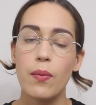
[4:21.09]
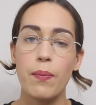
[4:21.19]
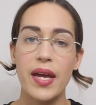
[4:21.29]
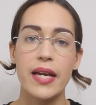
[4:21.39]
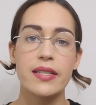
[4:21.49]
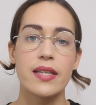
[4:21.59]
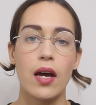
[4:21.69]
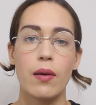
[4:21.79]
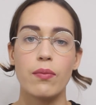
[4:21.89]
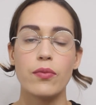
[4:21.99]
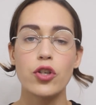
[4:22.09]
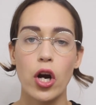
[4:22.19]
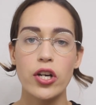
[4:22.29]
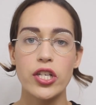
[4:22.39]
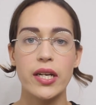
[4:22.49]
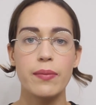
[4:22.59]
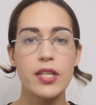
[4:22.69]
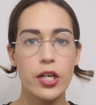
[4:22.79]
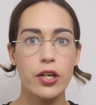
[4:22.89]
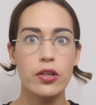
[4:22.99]
makes um, charging
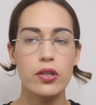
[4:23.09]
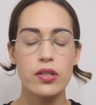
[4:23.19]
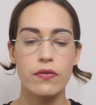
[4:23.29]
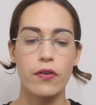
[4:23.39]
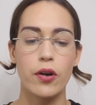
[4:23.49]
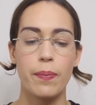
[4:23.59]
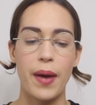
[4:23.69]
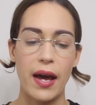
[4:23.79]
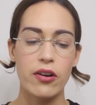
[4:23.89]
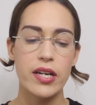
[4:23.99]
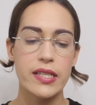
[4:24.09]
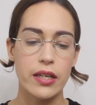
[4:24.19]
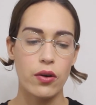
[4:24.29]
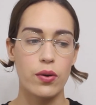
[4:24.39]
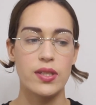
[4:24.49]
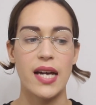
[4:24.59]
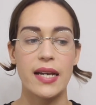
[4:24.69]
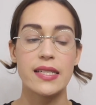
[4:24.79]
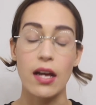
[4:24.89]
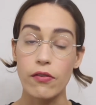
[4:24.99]
materials for batteries that go
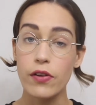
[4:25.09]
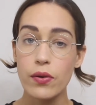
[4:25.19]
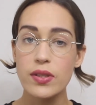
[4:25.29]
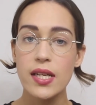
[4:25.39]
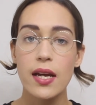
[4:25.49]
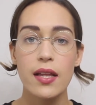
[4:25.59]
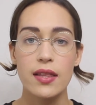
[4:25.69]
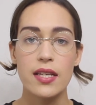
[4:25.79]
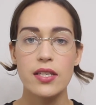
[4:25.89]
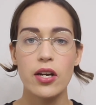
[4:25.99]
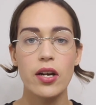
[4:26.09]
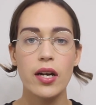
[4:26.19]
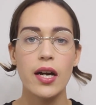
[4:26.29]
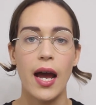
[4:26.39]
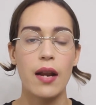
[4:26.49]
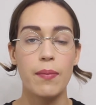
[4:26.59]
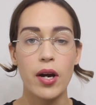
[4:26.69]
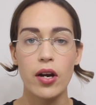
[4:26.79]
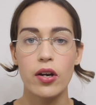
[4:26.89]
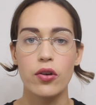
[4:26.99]
inside cell phones. This year,
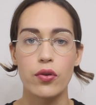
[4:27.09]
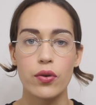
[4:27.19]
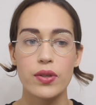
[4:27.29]
Atomera grew